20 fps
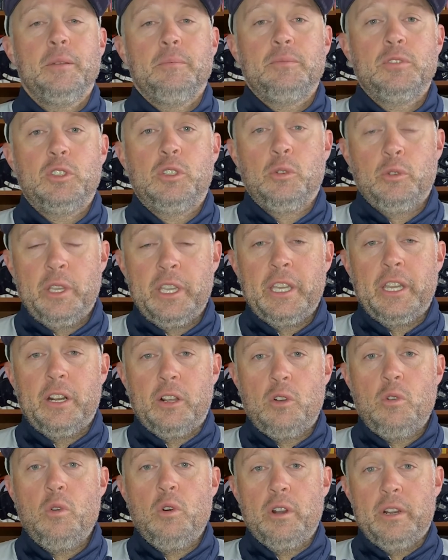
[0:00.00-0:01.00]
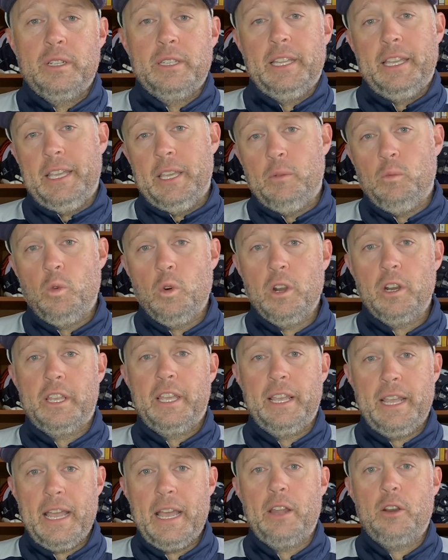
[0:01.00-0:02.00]
doing it accordingly and
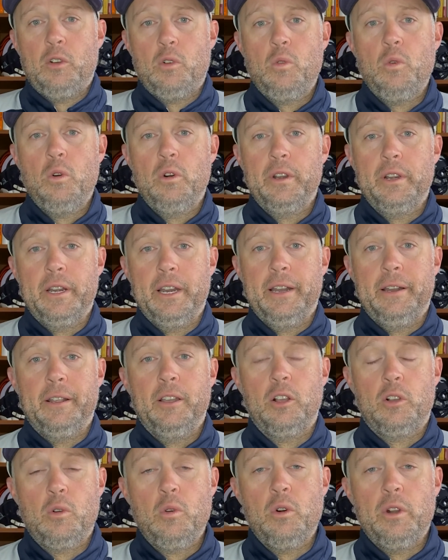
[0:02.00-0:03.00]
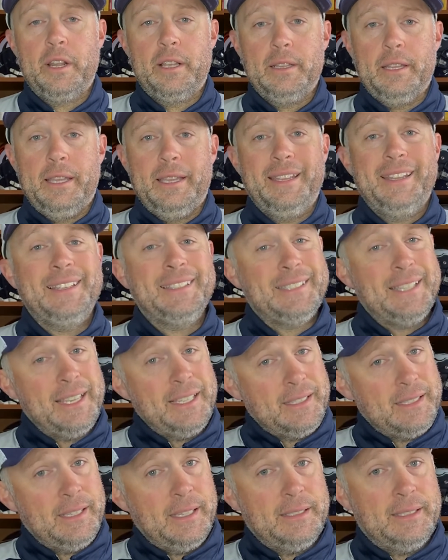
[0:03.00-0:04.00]
working out accordingly. And it
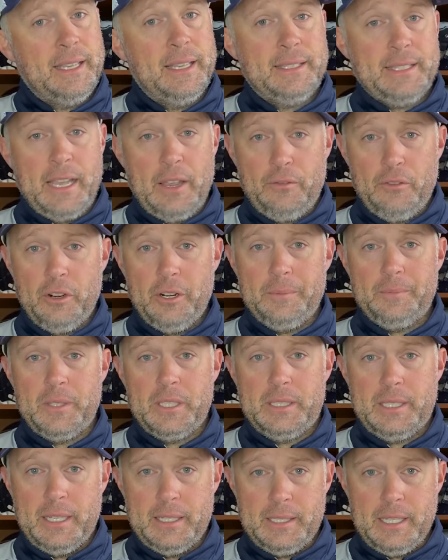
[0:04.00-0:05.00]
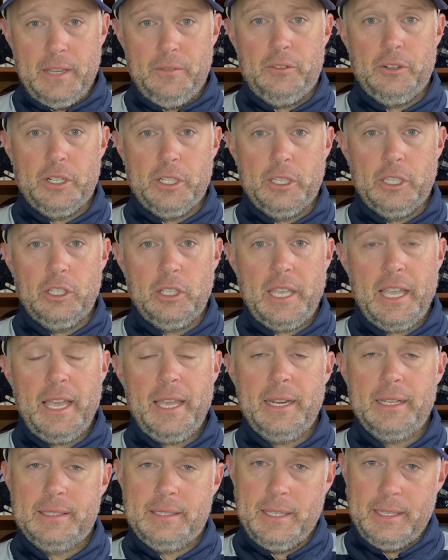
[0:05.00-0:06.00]
takes effort. It takes effort to look
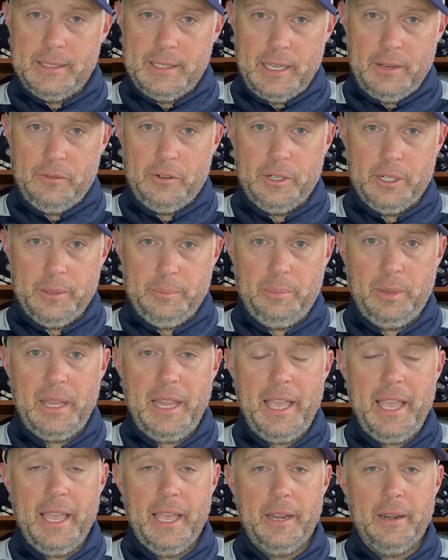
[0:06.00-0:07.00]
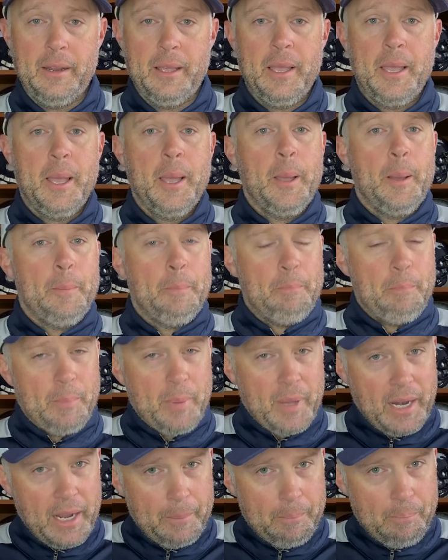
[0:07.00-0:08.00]
at. It takes effort to plan.
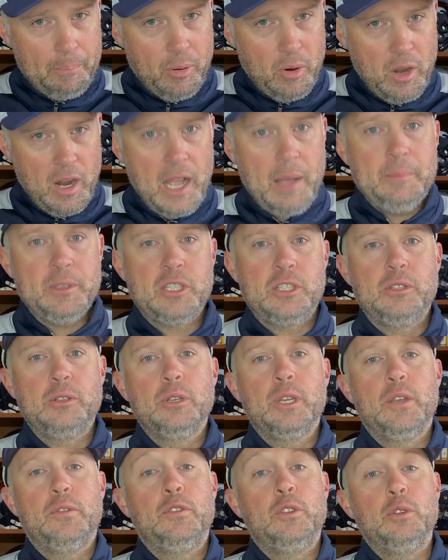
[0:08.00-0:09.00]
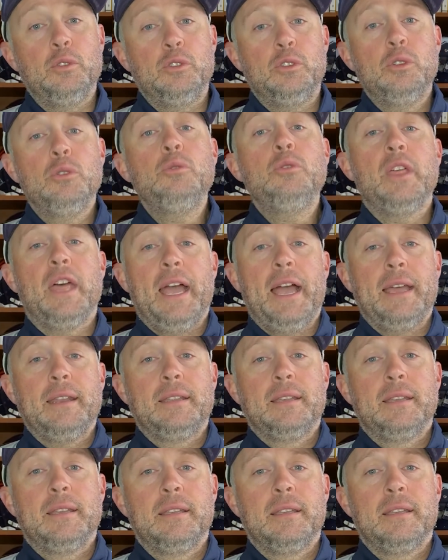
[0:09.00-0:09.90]
But I promise you, if you do that,